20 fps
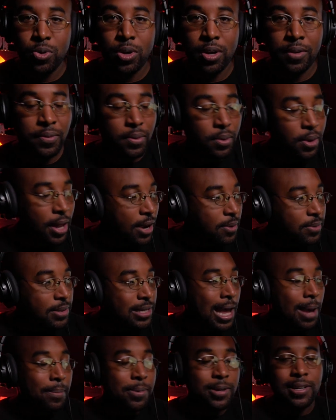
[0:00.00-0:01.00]
If you like what's
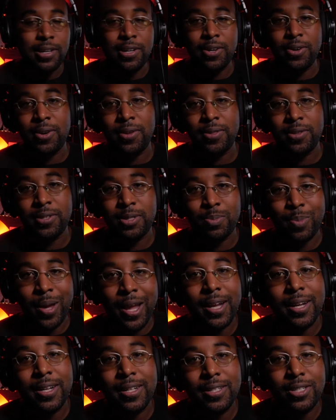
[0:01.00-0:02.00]
happening here on this
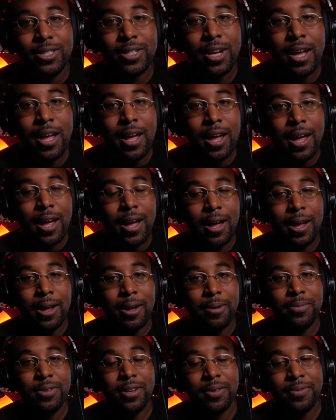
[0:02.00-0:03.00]
page,
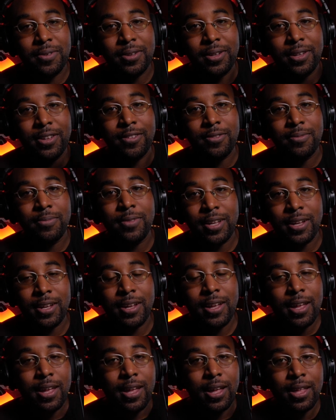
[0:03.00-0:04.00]
um, definitely give me
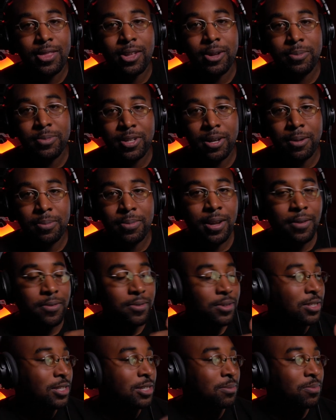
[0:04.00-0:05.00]
a thumbs up,
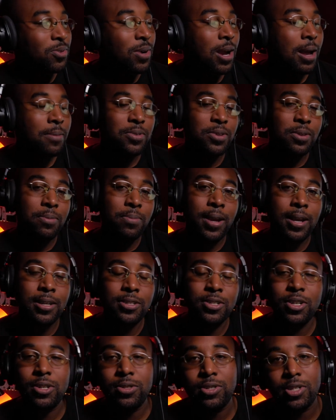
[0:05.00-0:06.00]
definitely subscribe to the page,
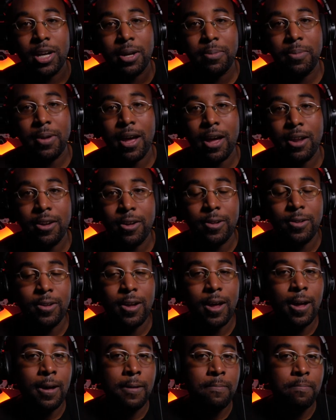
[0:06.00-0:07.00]
and go check me out on,
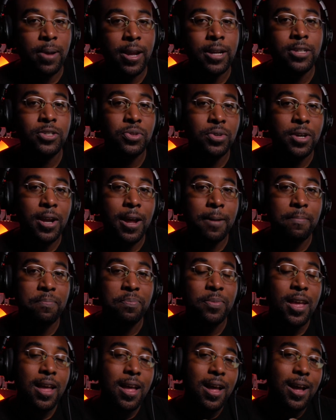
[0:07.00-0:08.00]
on Patreon.
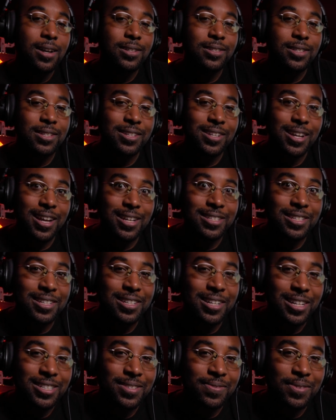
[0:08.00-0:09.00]
I'll see you guys in the
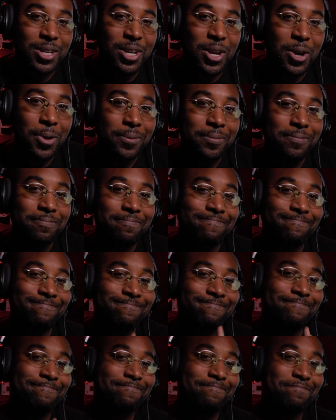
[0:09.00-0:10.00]
next video.
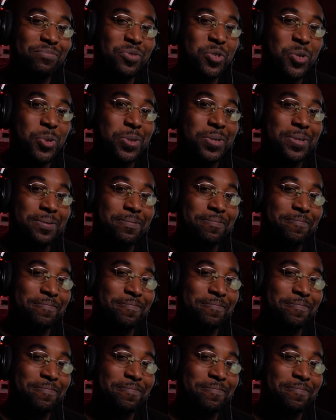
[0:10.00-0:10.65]
Deuce.